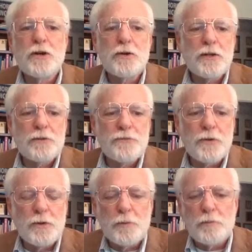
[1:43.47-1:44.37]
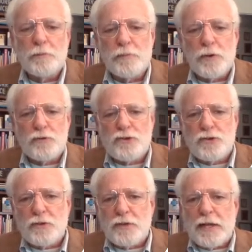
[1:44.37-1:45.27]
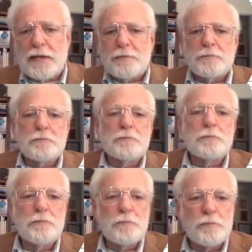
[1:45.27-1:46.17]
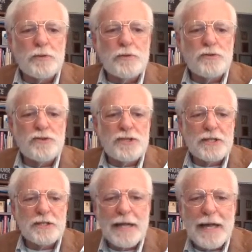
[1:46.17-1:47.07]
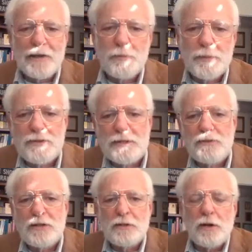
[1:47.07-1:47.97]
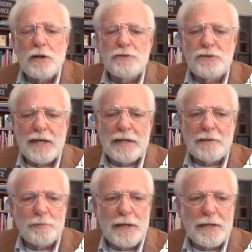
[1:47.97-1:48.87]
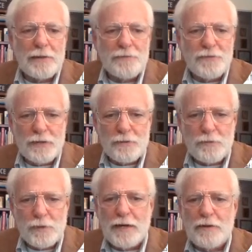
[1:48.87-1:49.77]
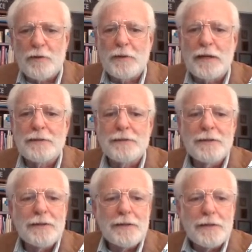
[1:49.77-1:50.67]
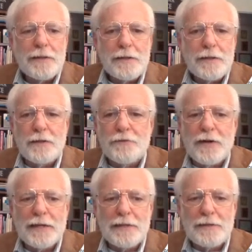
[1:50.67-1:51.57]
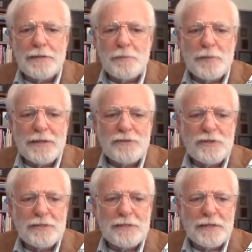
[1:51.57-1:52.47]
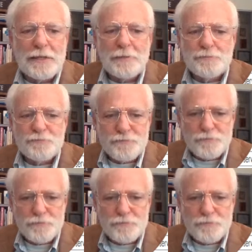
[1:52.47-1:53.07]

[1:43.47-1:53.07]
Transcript: go to the full brochure that Blue Shield has. But since they're all set by the federal government, you'll find it to basically